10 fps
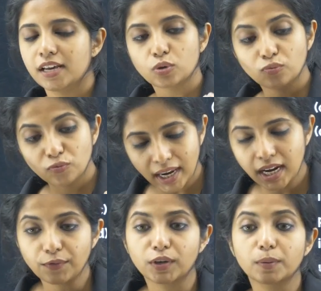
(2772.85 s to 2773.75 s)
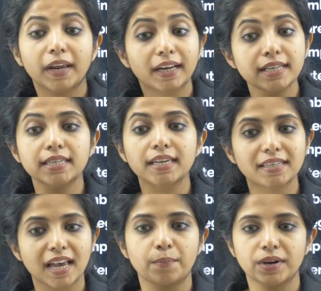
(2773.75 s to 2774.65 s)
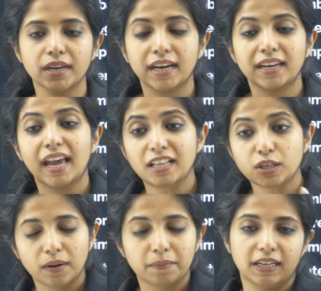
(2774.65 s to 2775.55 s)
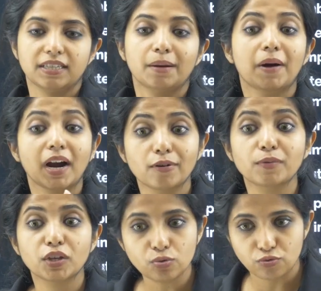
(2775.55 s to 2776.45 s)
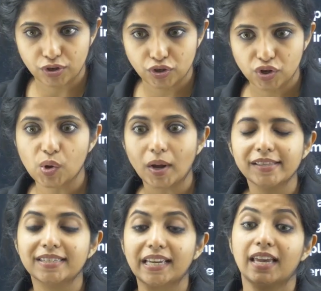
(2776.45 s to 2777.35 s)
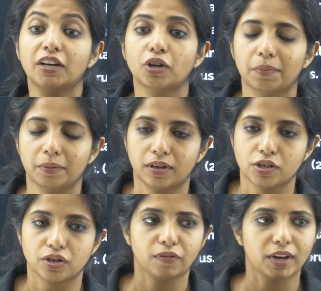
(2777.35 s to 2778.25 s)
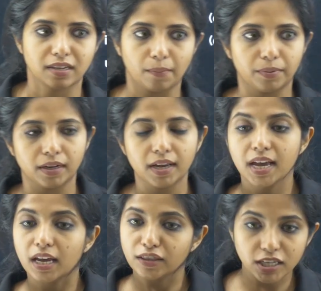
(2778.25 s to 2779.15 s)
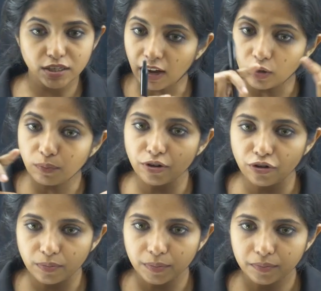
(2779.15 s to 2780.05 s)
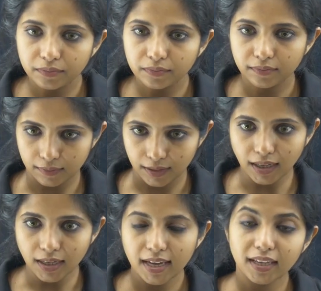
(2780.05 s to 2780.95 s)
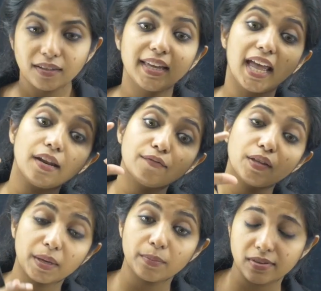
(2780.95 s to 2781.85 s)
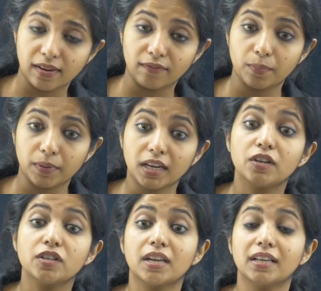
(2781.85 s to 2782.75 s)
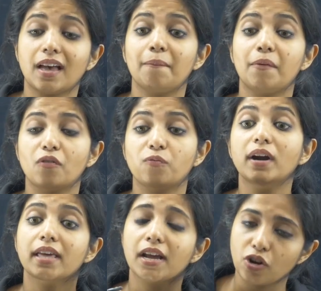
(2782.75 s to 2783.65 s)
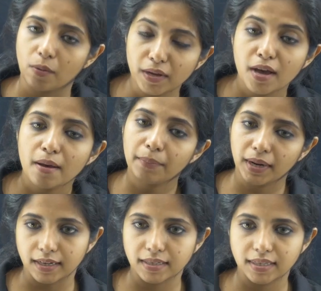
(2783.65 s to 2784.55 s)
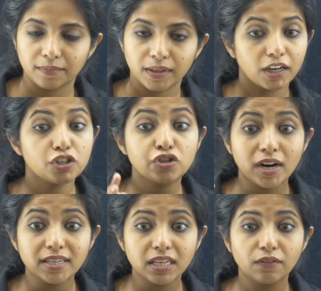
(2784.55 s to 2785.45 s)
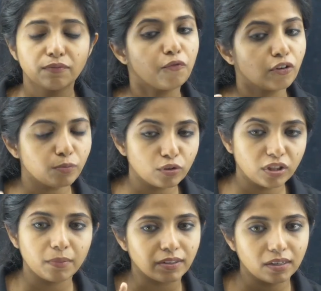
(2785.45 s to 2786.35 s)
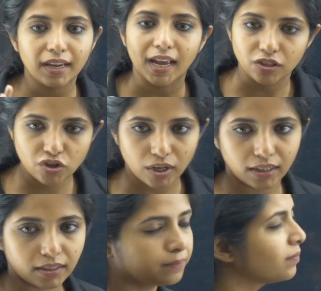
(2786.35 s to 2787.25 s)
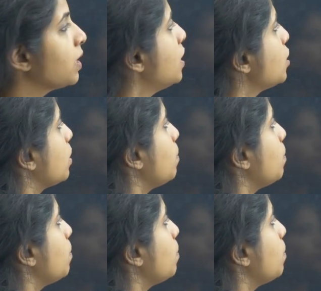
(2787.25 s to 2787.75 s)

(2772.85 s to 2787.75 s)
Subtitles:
So whenever pregnancy is happening at elsewhere place apart from the uterus, we call this as ectopic pregnancy. For example, this fallopian tube, yeah, there if the baby is developing, it is example of what? Ectopic pregnancy. It is not safe for both the mother and the child. So